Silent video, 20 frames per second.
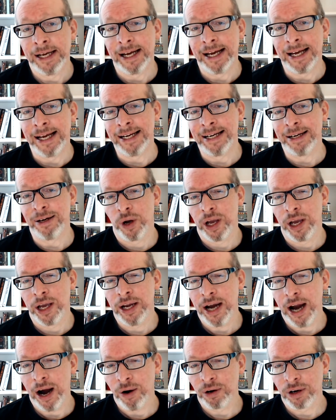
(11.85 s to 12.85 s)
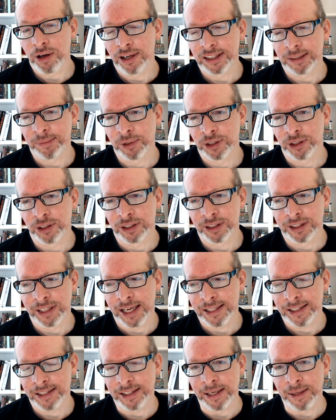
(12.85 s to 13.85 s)
And in our customer
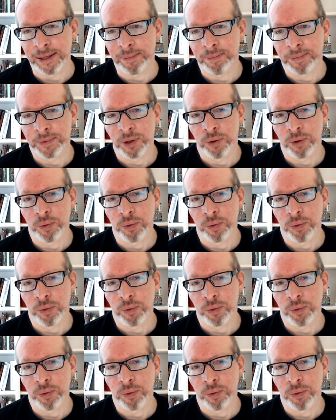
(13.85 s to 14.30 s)
success team,